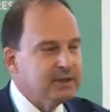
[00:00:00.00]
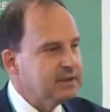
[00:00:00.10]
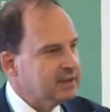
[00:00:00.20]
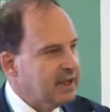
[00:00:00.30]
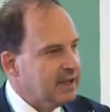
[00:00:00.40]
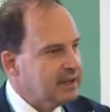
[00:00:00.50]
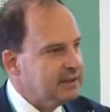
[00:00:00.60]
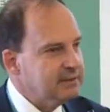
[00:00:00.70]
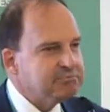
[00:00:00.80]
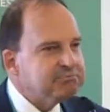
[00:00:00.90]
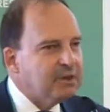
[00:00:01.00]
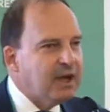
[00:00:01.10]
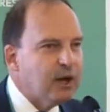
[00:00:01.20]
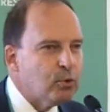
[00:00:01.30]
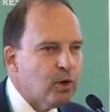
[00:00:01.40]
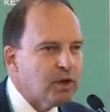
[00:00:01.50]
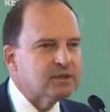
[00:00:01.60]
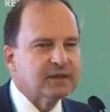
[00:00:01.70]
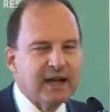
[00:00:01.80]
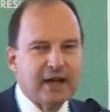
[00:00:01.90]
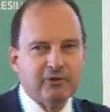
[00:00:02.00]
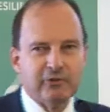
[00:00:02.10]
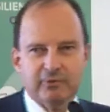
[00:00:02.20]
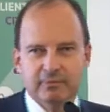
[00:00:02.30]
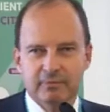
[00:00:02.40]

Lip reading: inside. How was life